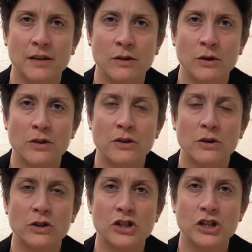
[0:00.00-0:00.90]
their
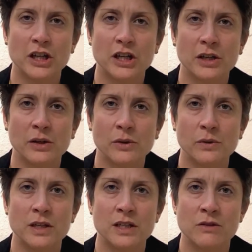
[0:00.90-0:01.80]
third child
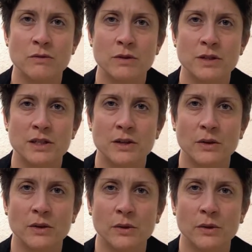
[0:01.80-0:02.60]
as a result